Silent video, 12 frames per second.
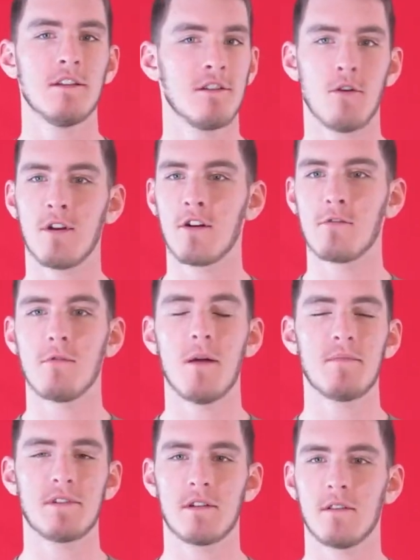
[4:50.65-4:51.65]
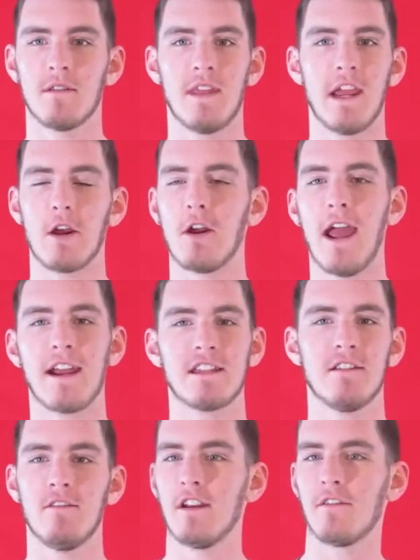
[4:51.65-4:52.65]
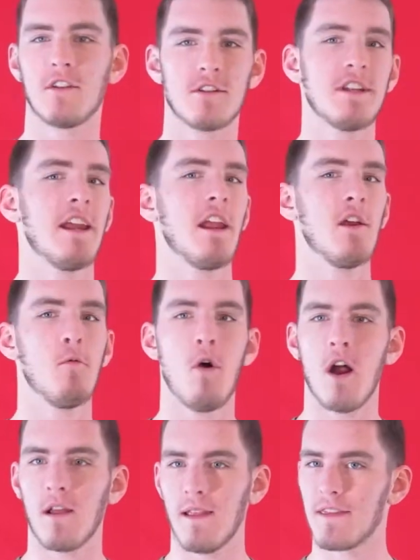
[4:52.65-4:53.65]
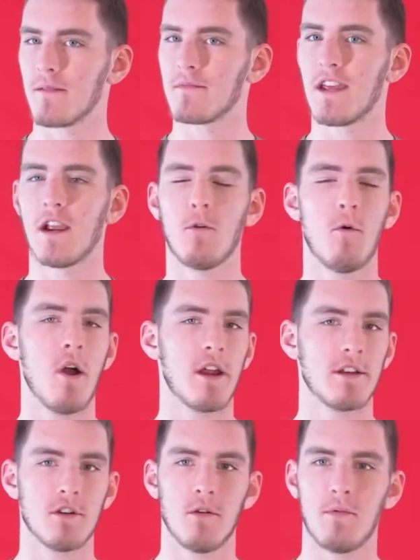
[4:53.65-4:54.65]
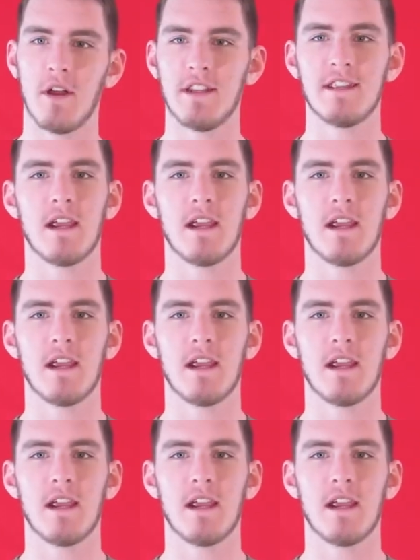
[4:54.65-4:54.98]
Don't interrupt their activity. If they're taking a walk, let them take a walk and don't play.